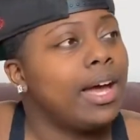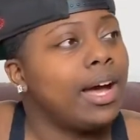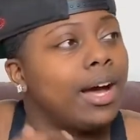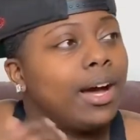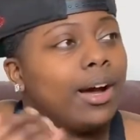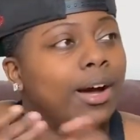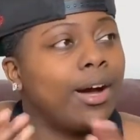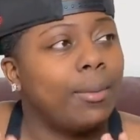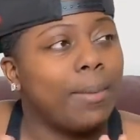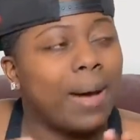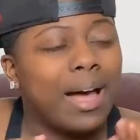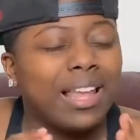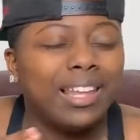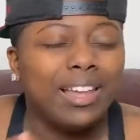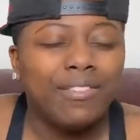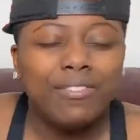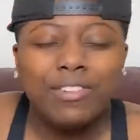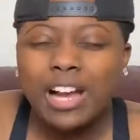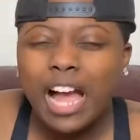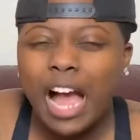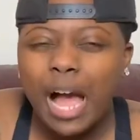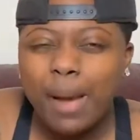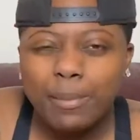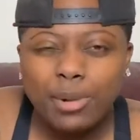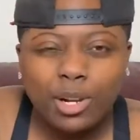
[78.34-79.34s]
I left a
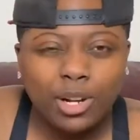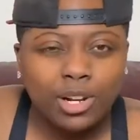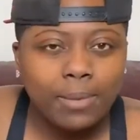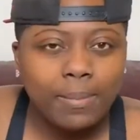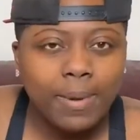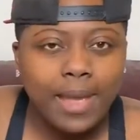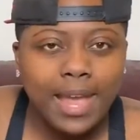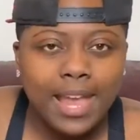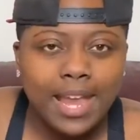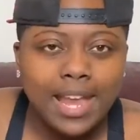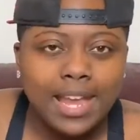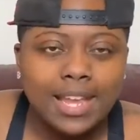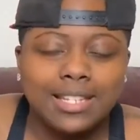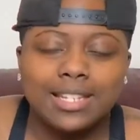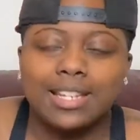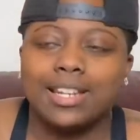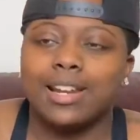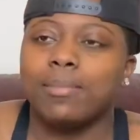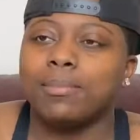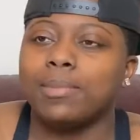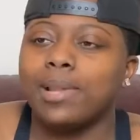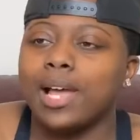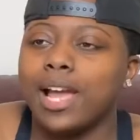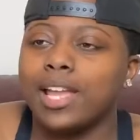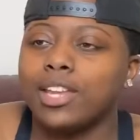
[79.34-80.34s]
comment on the page and
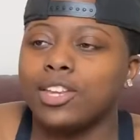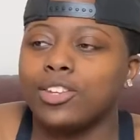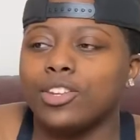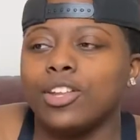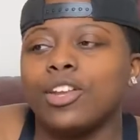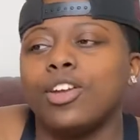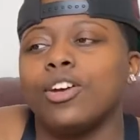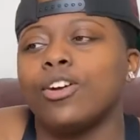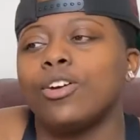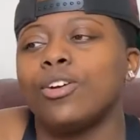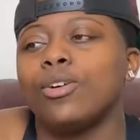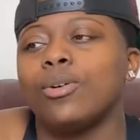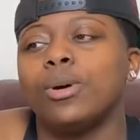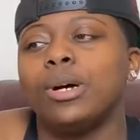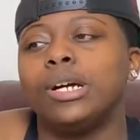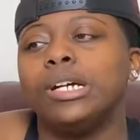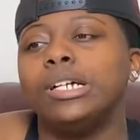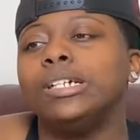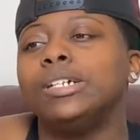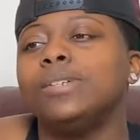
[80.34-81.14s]
I'm like, you know,